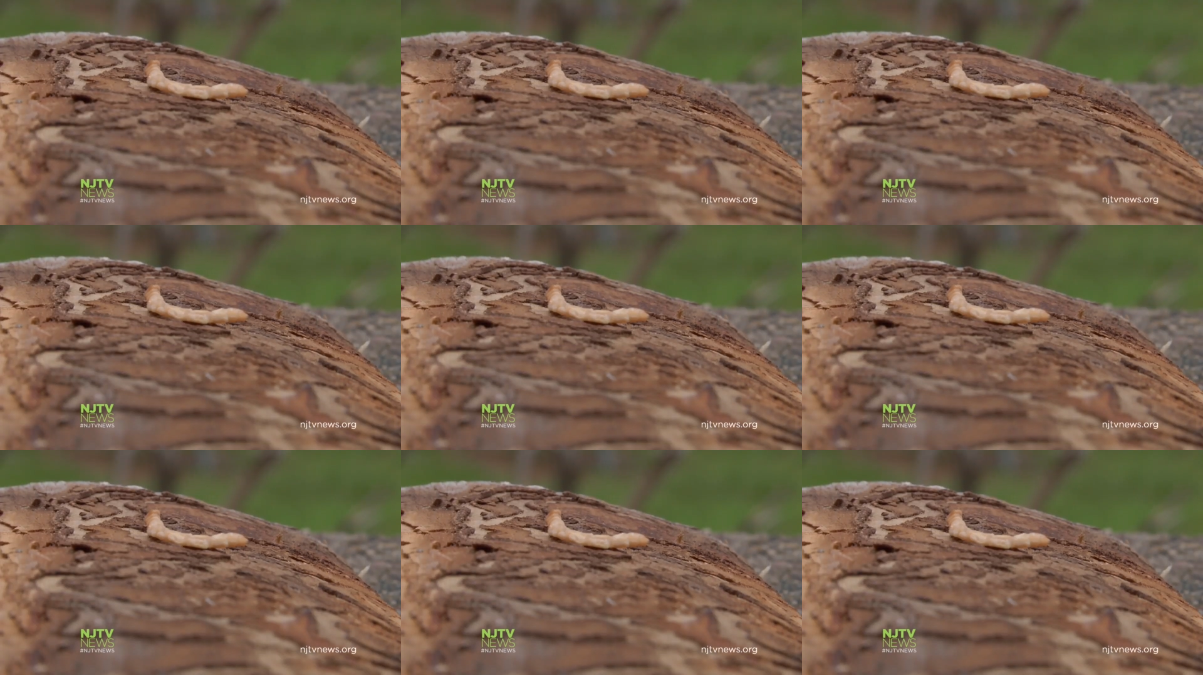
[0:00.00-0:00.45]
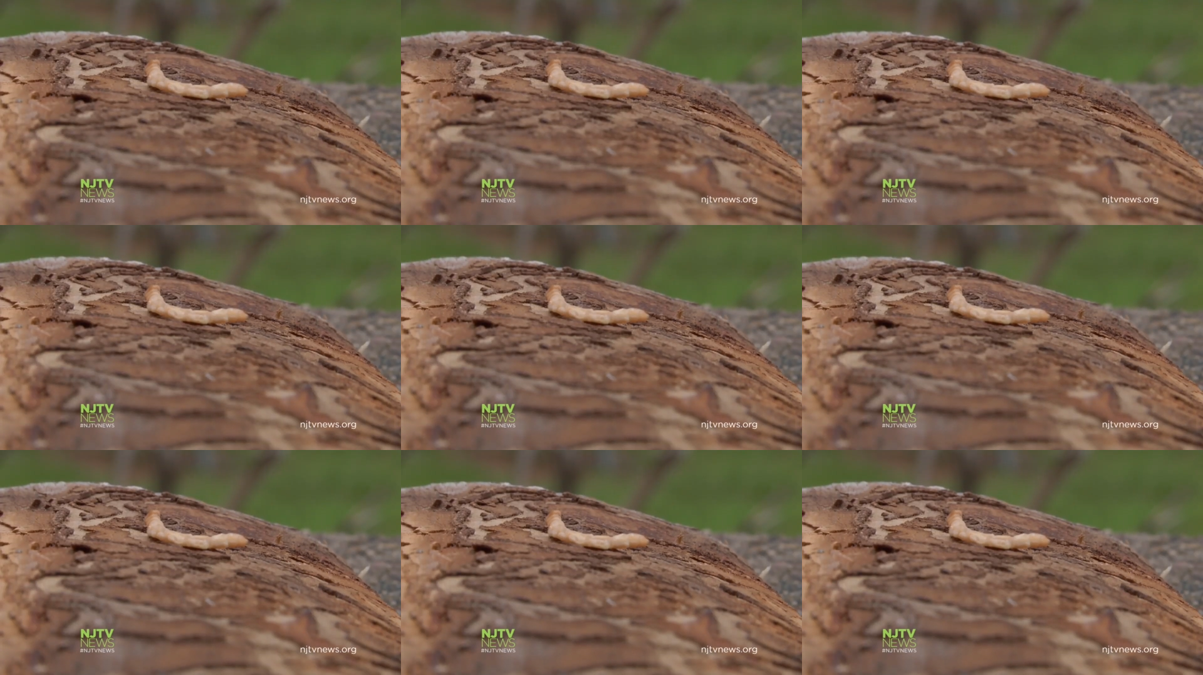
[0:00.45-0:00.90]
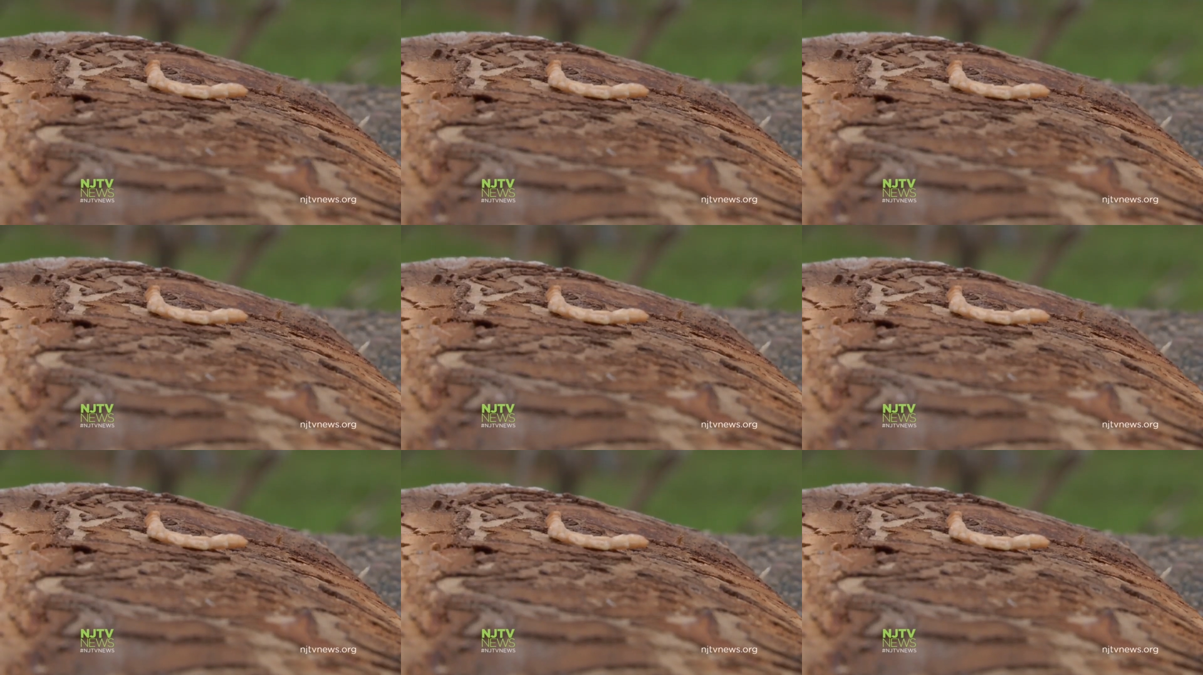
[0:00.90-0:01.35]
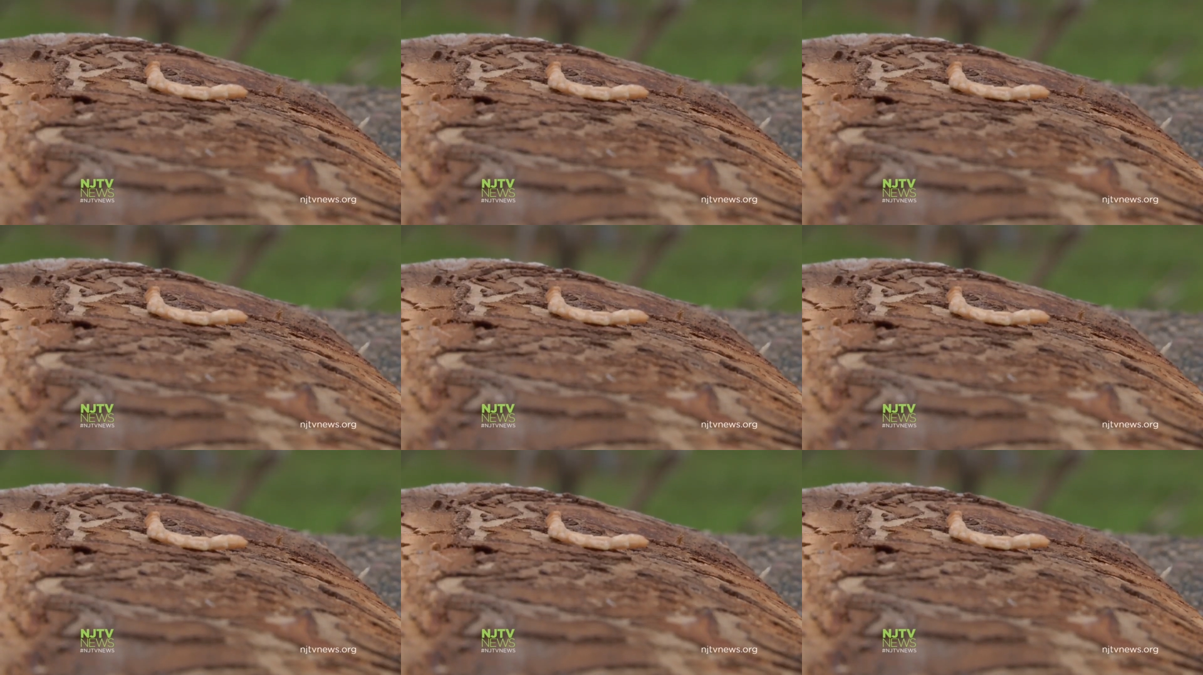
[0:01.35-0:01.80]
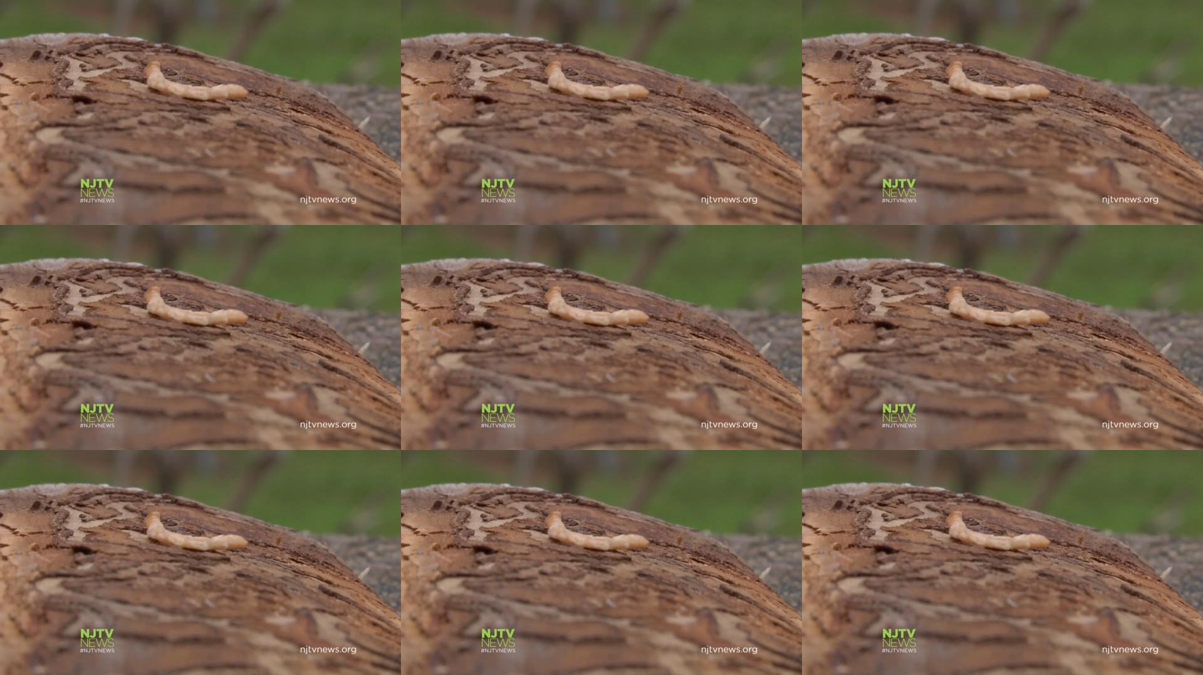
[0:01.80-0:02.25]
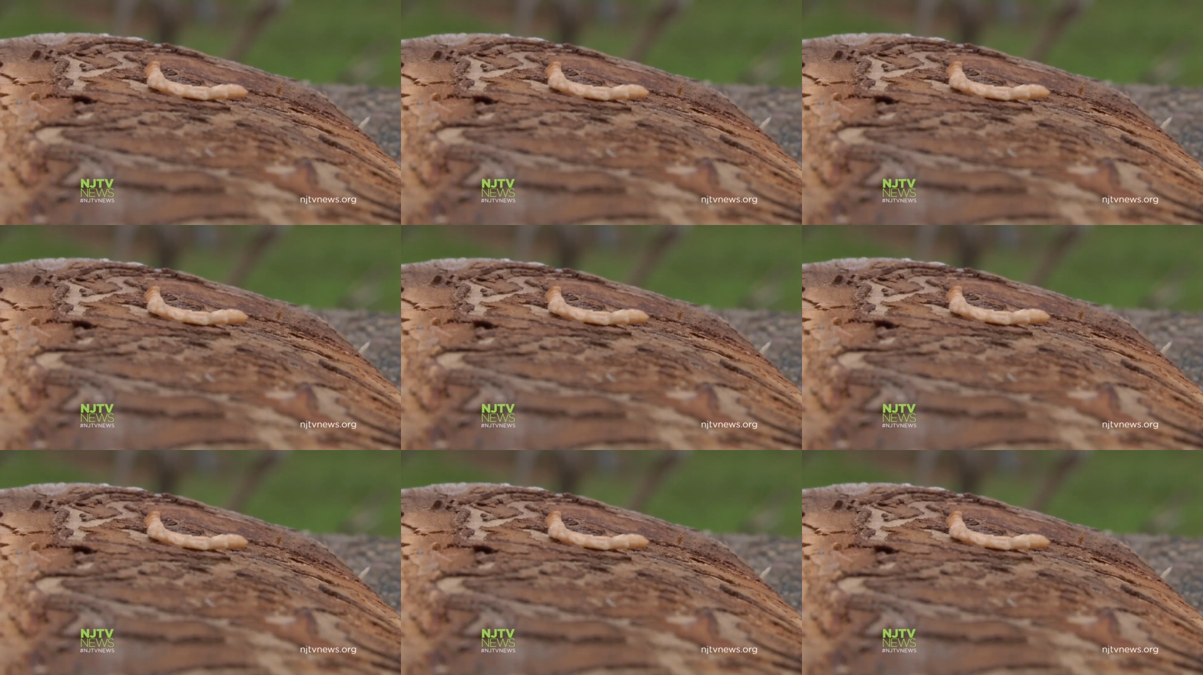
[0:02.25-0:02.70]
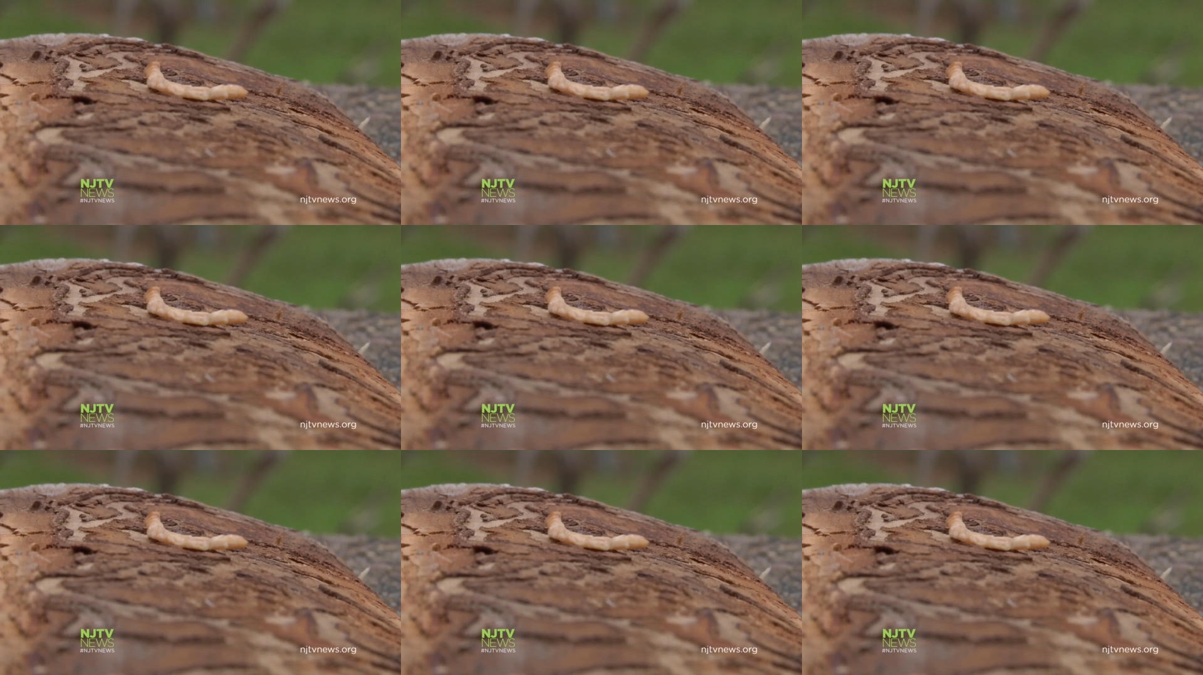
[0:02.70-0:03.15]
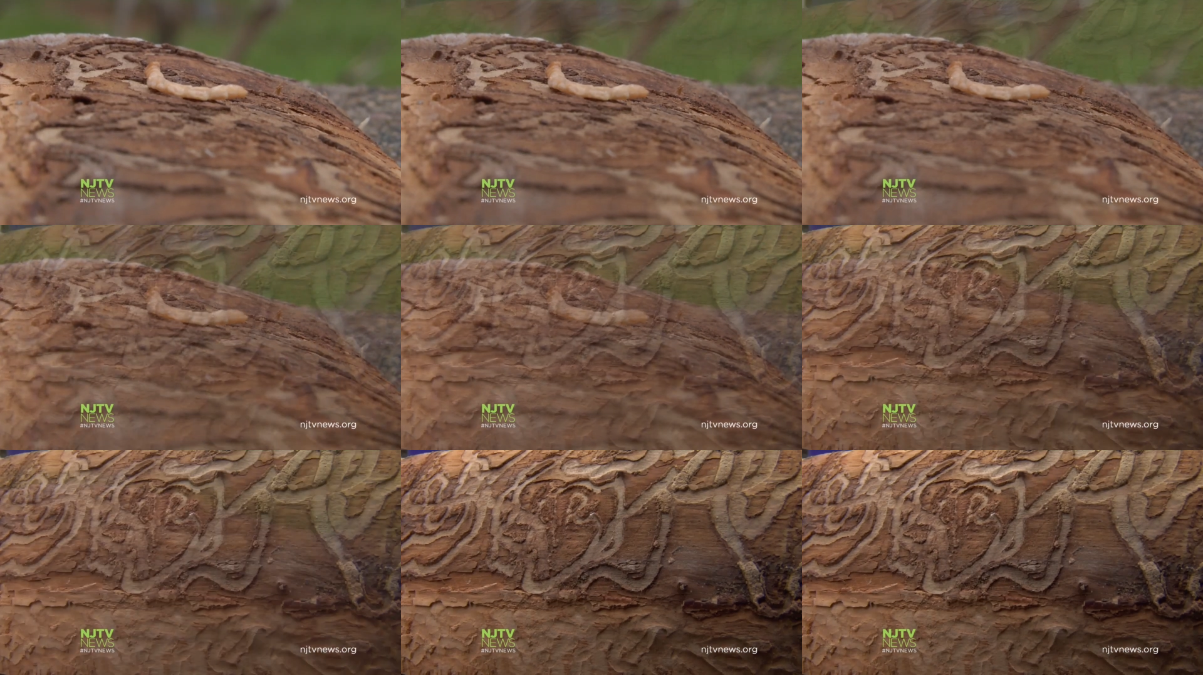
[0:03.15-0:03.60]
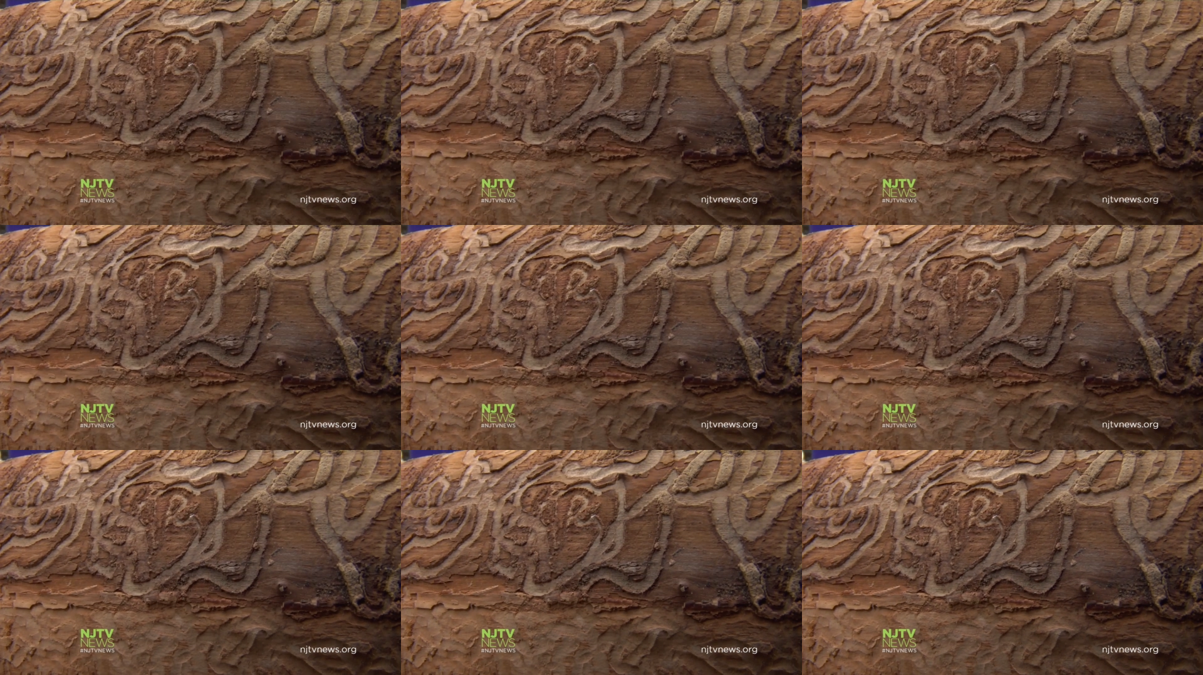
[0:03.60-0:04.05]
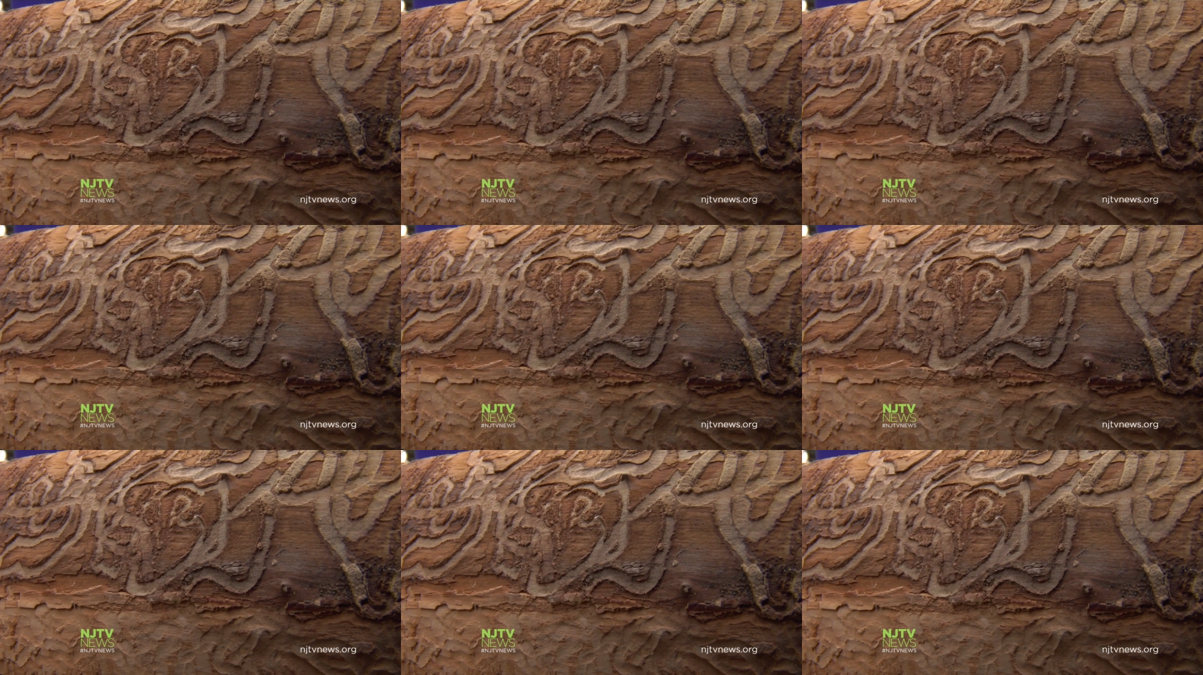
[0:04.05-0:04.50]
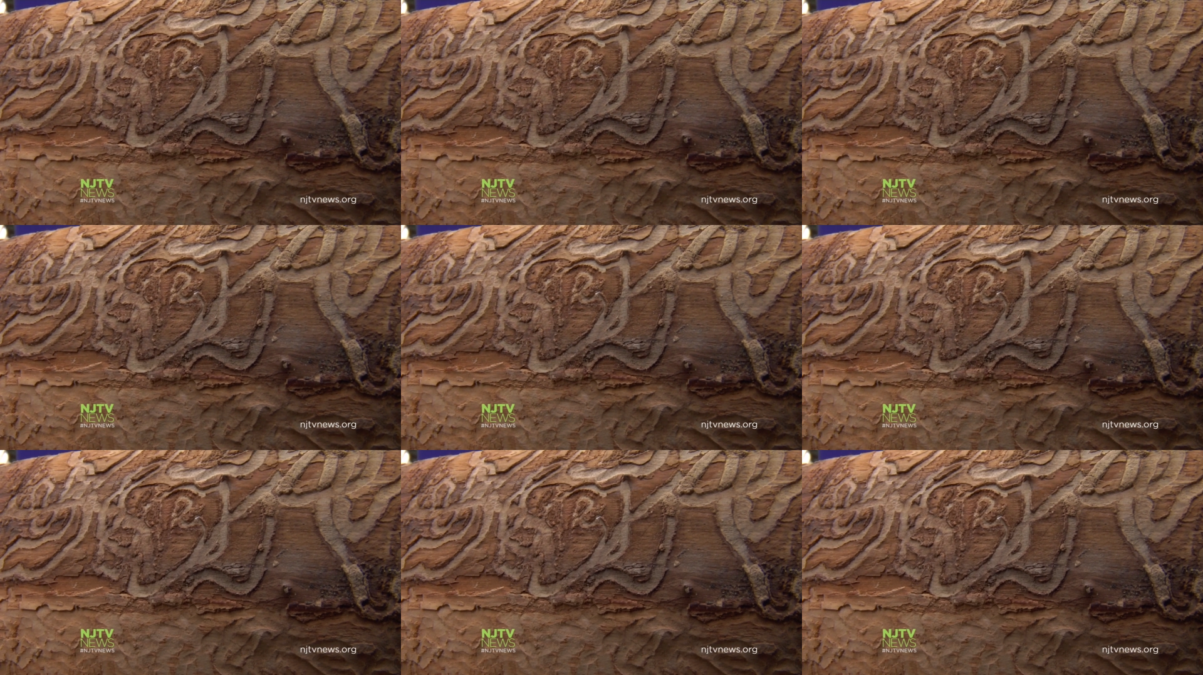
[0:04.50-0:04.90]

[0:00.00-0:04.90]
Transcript: Nobody's mouth can be seen.